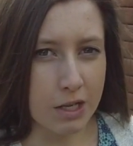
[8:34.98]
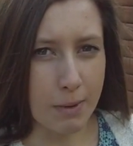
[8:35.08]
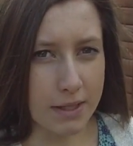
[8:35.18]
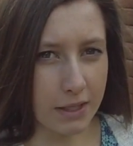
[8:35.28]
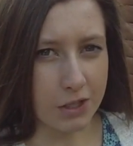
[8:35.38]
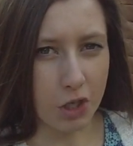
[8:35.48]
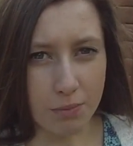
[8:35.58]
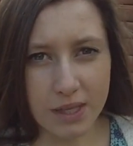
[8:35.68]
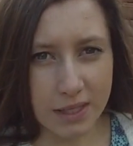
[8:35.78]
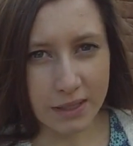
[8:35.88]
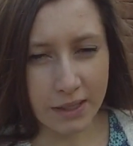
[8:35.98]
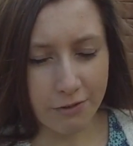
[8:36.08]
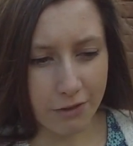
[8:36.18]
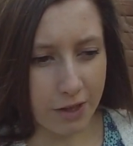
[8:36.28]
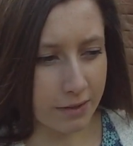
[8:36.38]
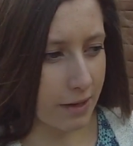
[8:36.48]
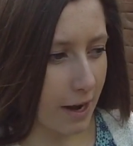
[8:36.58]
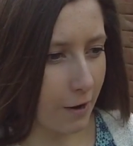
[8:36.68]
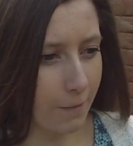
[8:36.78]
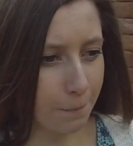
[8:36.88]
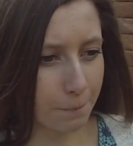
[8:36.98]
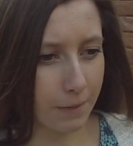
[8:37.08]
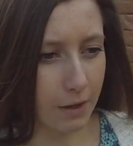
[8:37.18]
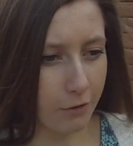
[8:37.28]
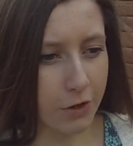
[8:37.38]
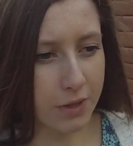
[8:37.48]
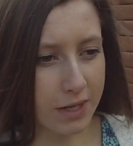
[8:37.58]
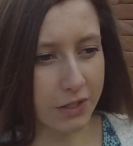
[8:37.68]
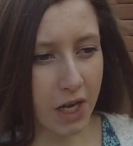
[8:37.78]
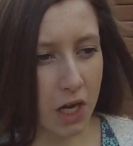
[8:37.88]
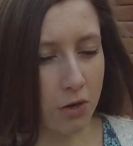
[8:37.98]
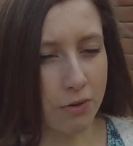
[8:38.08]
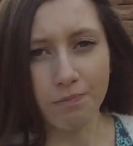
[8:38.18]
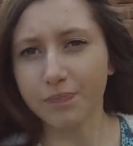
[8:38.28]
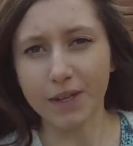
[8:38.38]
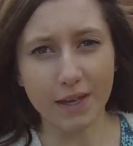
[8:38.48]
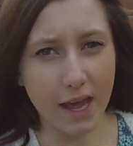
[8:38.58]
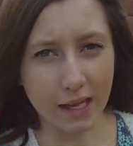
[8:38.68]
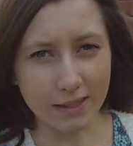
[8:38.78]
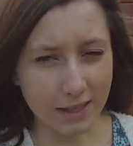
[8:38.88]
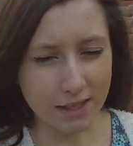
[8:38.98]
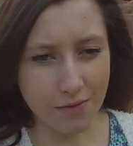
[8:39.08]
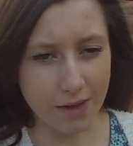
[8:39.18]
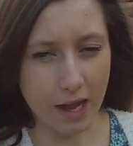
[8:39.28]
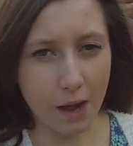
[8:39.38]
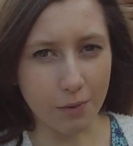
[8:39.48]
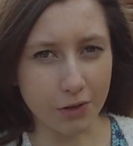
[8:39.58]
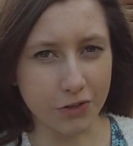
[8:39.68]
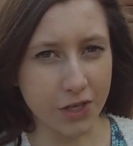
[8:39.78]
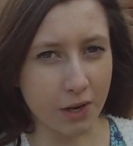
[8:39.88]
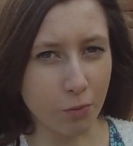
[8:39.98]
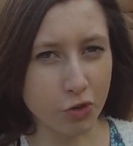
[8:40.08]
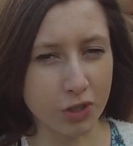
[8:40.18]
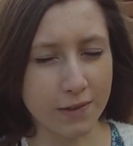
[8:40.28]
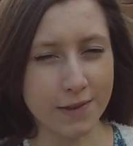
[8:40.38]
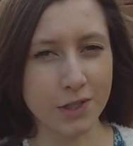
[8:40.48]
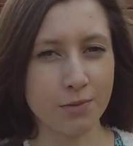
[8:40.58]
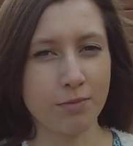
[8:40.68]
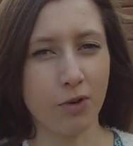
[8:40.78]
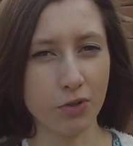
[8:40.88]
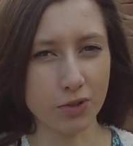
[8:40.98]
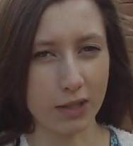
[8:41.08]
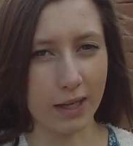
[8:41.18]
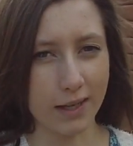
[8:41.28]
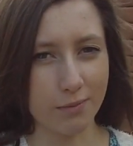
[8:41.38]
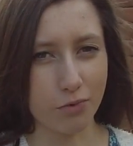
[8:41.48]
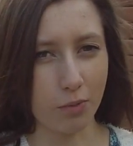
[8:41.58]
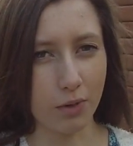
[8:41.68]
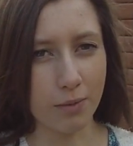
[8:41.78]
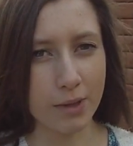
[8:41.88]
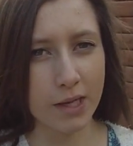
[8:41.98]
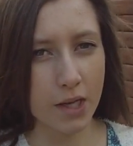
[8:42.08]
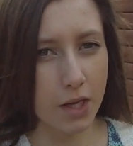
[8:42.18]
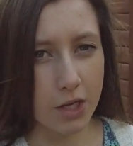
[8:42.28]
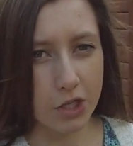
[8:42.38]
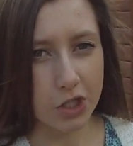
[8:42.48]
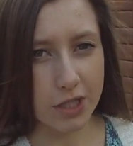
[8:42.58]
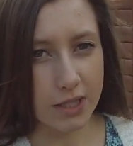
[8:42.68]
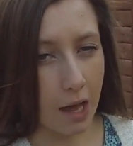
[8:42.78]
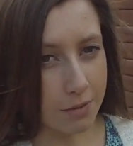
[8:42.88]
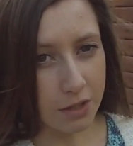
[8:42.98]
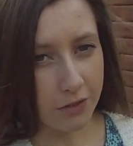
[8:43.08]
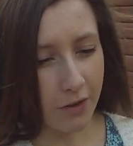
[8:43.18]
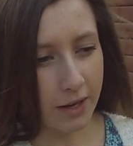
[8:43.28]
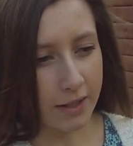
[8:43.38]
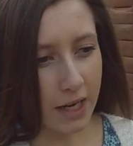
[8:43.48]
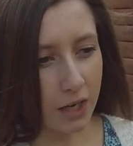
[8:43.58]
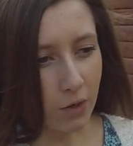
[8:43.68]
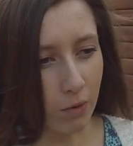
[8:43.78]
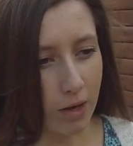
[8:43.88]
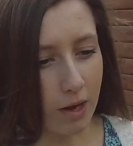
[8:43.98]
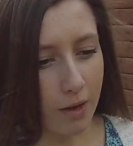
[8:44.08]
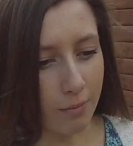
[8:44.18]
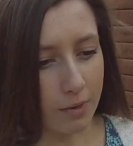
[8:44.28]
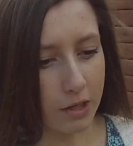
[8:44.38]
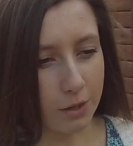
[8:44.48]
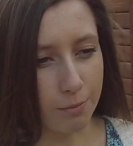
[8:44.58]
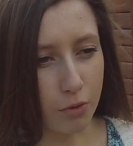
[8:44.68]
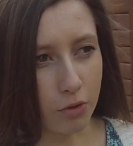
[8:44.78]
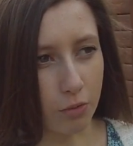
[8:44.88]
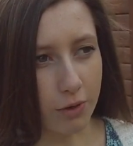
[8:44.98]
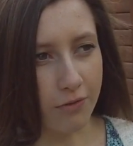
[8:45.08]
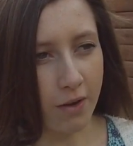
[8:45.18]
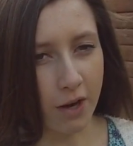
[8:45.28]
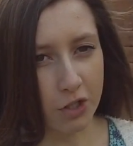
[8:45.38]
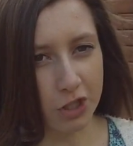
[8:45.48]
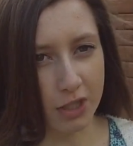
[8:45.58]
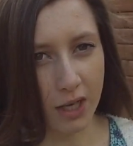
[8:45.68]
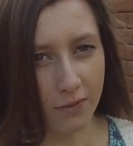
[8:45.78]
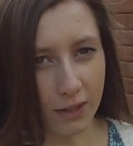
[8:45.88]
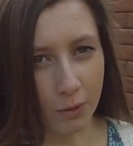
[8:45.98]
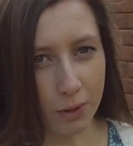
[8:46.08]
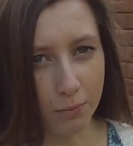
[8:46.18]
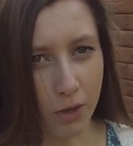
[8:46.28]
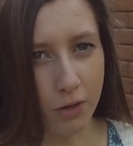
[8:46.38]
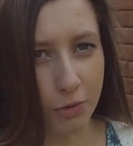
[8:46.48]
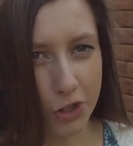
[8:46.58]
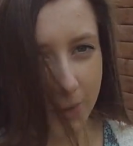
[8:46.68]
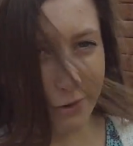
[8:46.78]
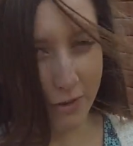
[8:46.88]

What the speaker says: basically stopped eating and everything. Now, a few days ago, the exact same thing happened, so I'm wondering if there's some underlying problem. She's absolutely fine now, but we found out she did have a liquid bloat, which can be